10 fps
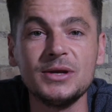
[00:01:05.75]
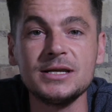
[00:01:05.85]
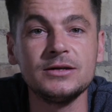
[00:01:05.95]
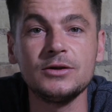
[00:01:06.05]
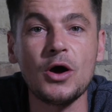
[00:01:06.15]
We
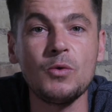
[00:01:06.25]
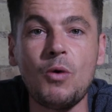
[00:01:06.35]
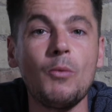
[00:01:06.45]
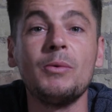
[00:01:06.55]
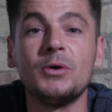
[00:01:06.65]
didn't know
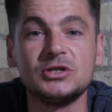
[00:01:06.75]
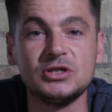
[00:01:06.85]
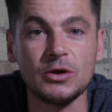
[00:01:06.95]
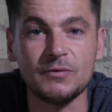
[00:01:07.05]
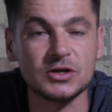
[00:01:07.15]
what we wanted to
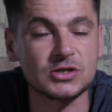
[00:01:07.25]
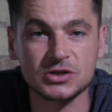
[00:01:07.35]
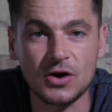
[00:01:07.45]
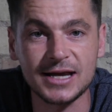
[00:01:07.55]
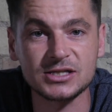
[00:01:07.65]
do with the
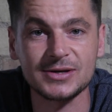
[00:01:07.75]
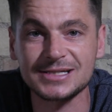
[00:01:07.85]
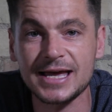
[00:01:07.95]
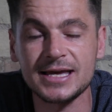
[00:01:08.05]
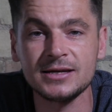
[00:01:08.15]
design, so it's
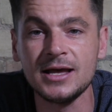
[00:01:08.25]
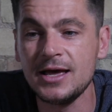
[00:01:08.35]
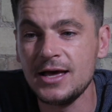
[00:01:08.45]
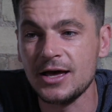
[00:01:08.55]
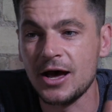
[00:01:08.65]
taken
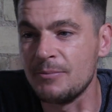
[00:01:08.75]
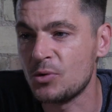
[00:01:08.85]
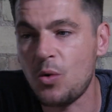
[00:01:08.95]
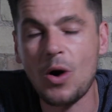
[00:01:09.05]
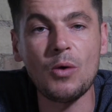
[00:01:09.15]

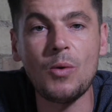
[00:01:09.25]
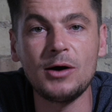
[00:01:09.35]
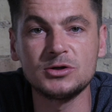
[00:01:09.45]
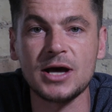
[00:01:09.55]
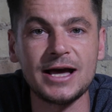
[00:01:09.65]
quite a
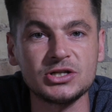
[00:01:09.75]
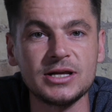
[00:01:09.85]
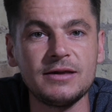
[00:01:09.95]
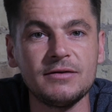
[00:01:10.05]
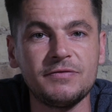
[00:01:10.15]
while to
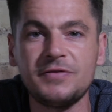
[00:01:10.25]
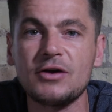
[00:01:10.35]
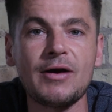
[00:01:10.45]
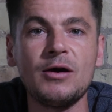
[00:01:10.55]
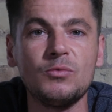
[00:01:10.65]
actually
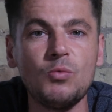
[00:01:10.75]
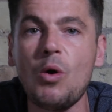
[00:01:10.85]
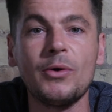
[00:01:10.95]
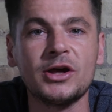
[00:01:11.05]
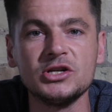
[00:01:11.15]
figure out
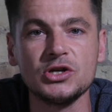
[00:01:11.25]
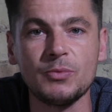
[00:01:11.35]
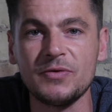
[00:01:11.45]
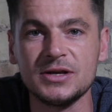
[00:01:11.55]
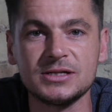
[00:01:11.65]
what we're going to do
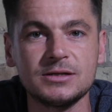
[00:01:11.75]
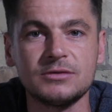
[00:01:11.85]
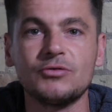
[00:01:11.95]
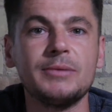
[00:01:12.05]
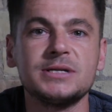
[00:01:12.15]
with this
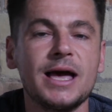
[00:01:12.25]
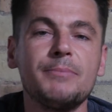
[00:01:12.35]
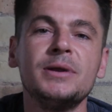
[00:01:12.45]
grip tape.